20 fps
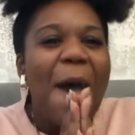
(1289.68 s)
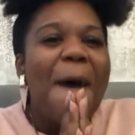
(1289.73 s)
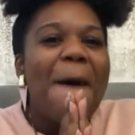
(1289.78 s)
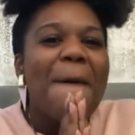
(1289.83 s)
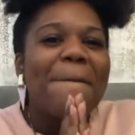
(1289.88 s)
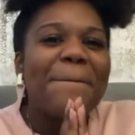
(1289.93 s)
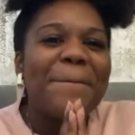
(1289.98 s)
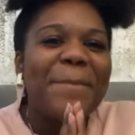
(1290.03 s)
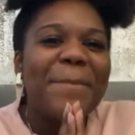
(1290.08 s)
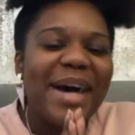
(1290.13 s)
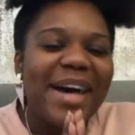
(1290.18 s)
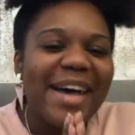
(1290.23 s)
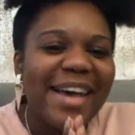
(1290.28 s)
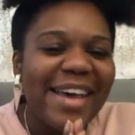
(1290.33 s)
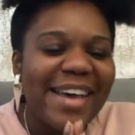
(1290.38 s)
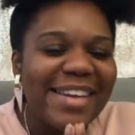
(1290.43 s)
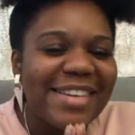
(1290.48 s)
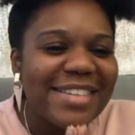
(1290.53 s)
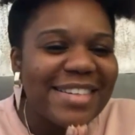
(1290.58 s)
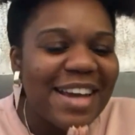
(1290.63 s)

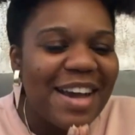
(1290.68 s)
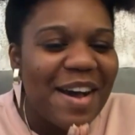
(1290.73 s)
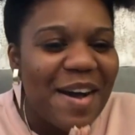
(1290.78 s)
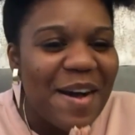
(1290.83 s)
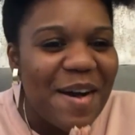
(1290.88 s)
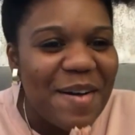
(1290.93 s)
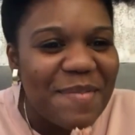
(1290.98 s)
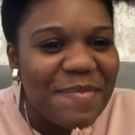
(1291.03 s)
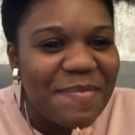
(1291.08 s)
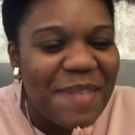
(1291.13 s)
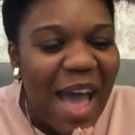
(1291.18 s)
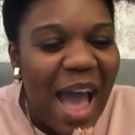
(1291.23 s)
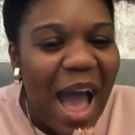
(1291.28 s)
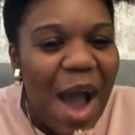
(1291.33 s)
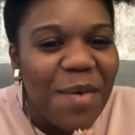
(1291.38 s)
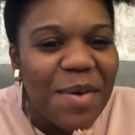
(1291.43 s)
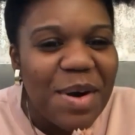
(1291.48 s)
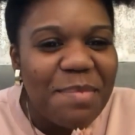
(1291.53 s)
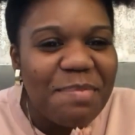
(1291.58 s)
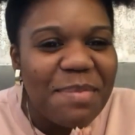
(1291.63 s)
but um,
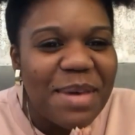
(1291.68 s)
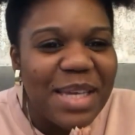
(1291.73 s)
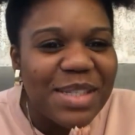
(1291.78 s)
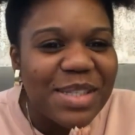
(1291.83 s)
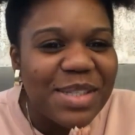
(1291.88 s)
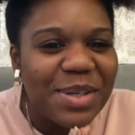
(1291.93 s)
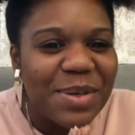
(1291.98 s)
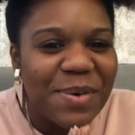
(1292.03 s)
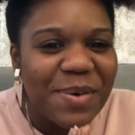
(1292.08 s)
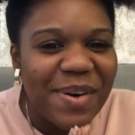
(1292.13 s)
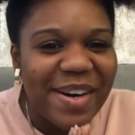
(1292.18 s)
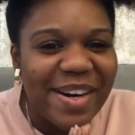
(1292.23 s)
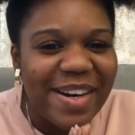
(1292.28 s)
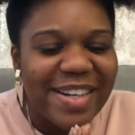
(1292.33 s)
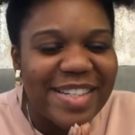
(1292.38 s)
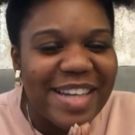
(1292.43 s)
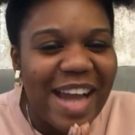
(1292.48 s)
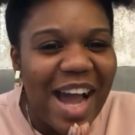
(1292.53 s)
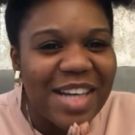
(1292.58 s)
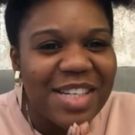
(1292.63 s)
our
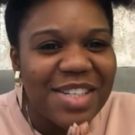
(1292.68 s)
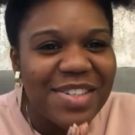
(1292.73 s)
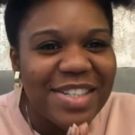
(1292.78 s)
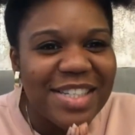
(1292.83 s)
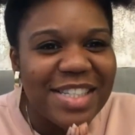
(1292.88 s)
mentor, Dr.